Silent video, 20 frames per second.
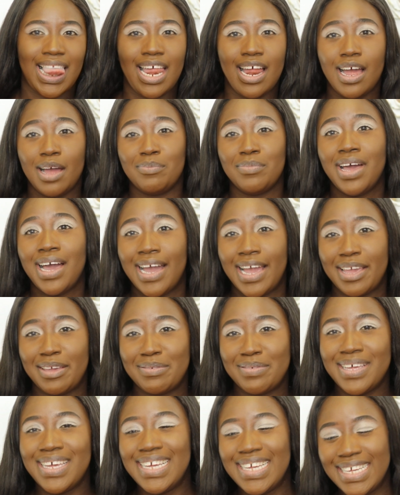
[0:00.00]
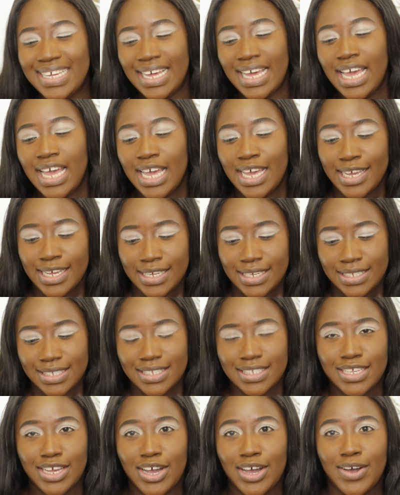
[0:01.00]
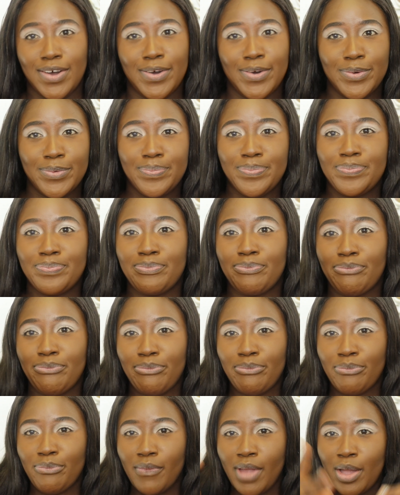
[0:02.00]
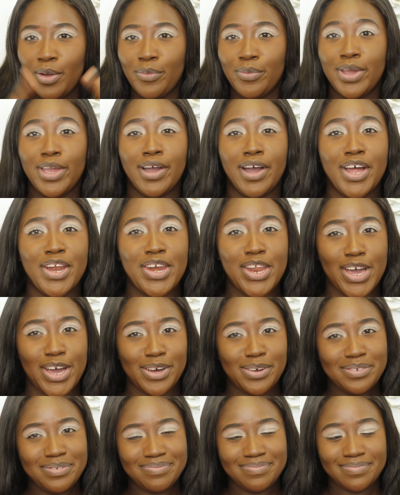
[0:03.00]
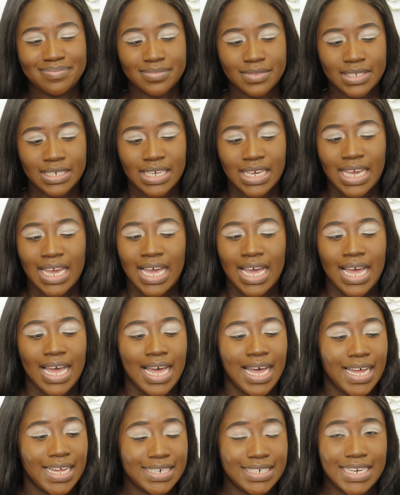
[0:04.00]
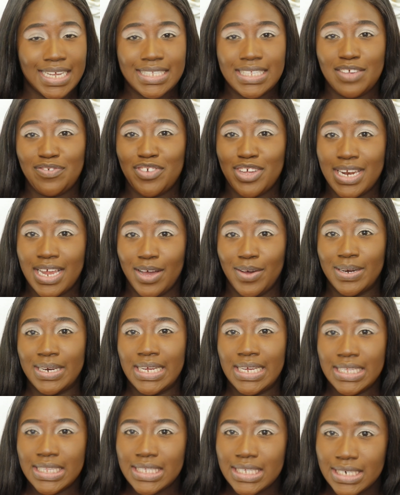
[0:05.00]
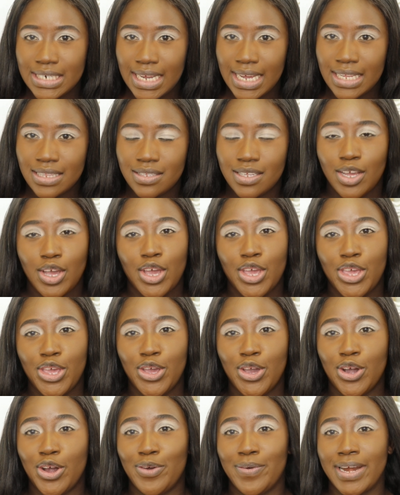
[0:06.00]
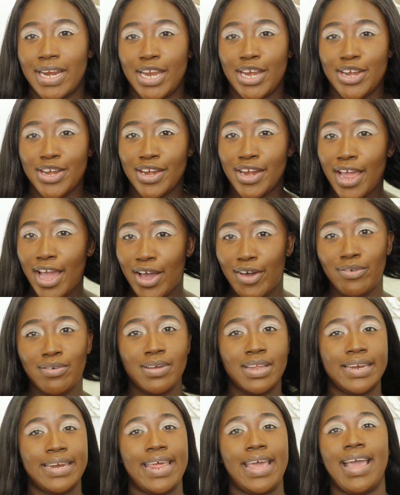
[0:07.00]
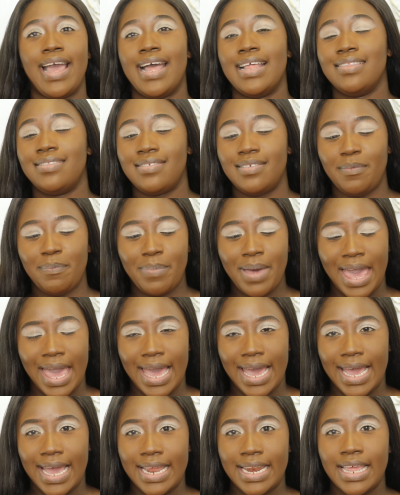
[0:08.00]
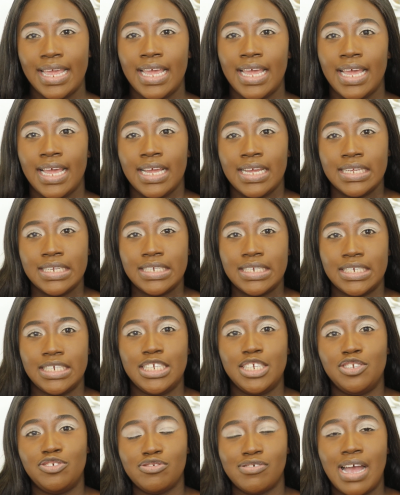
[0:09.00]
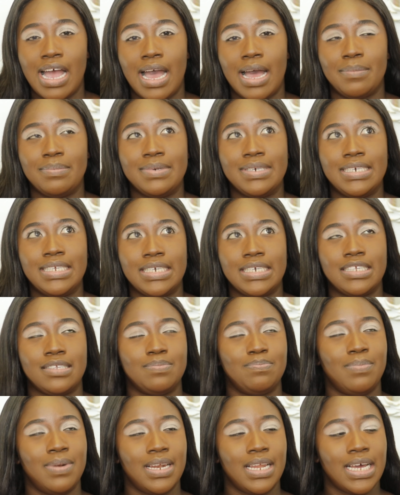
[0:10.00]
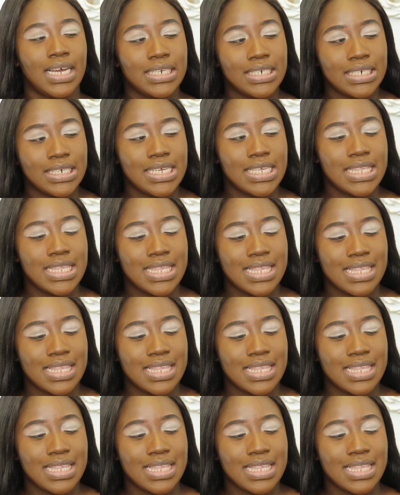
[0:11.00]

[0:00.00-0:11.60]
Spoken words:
I'm hyped. So we all know, unless if you're not on the internet, you already know that Auntie Pat, she dropped these blushes.